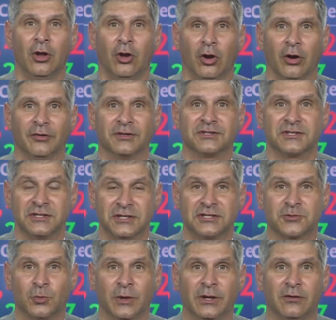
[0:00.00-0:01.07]
on the
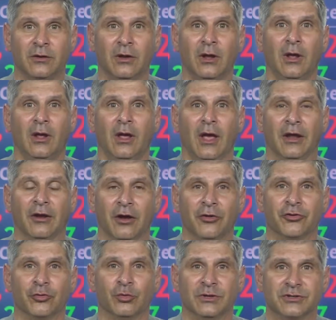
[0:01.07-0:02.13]
C-suite and
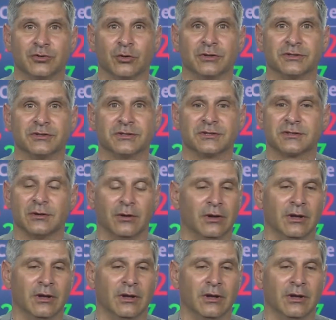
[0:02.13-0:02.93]
other resources.